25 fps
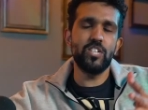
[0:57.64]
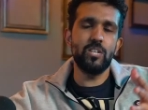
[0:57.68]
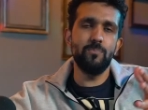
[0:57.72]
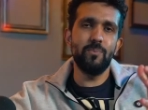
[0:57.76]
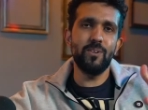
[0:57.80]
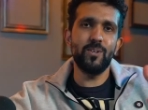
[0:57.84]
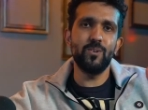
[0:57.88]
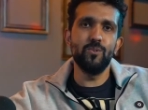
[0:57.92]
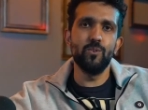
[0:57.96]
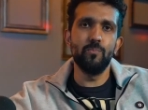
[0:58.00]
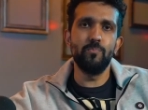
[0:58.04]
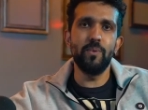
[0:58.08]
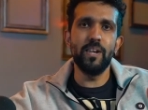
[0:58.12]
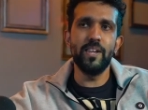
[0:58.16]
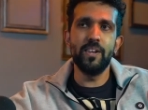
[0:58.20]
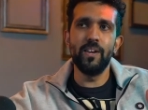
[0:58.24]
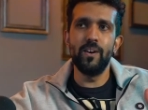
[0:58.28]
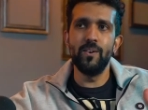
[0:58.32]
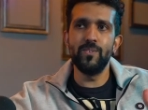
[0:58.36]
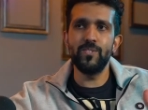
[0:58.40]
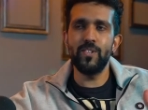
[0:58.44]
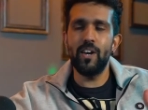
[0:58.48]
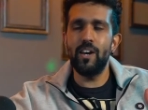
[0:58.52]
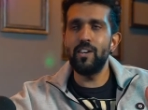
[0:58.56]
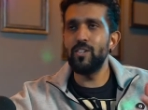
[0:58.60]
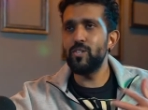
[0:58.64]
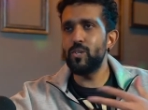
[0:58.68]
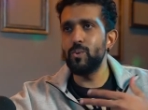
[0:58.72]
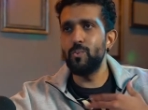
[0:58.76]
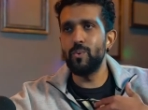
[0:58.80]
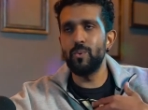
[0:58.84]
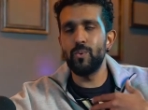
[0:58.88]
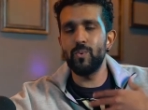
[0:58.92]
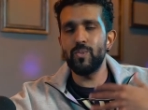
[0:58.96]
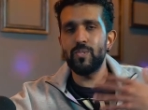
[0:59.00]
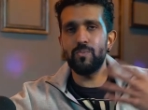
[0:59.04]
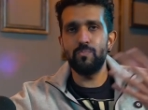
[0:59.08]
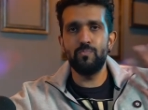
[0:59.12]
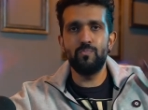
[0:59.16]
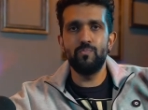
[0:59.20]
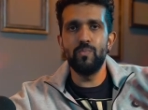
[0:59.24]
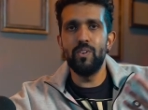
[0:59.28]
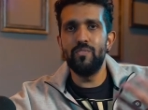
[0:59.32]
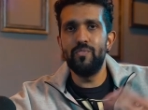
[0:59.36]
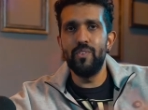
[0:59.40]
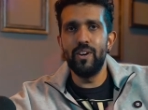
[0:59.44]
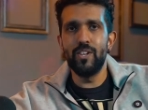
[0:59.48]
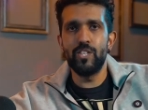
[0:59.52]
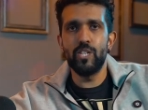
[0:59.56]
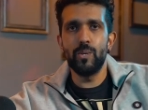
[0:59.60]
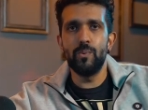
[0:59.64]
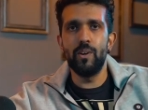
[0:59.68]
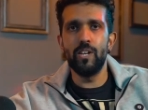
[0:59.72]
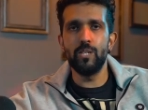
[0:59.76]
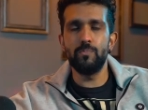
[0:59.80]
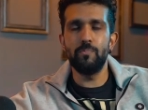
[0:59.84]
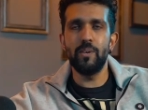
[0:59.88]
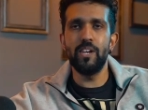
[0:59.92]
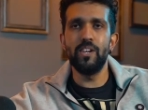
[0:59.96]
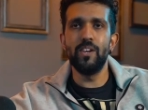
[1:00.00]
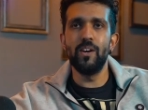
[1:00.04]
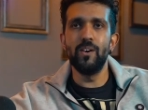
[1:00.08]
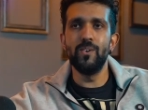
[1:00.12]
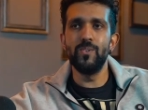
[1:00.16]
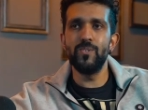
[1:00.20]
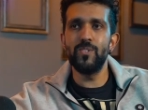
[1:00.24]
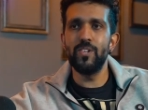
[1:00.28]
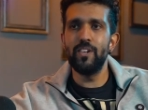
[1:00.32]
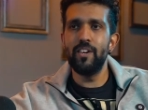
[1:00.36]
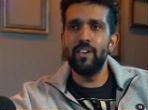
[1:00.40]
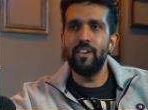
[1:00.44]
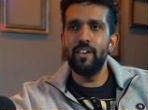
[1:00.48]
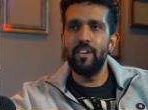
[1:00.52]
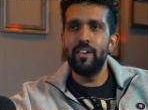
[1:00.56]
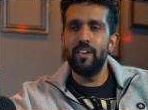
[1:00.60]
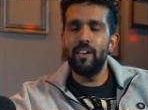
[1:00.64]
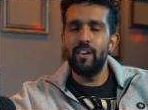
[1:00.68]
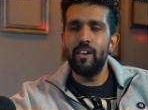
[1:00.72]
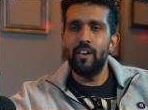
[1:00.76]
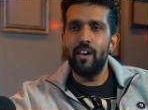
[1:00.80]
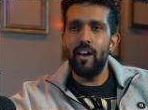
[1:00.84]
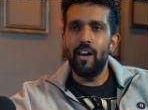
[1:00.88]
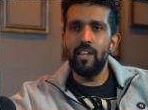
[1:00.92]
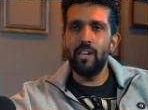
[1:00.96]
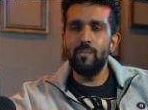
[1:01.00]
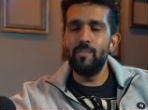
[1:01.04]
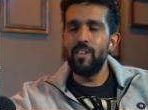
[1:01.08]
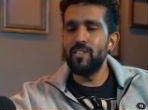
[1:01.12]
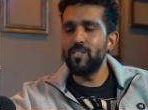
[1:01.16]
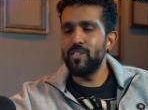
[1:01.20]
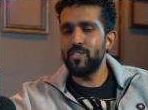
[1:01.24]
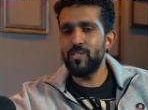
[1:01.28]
to be called Beano's. I used to always refer to it as Beano's. Mm-hmm. And even as a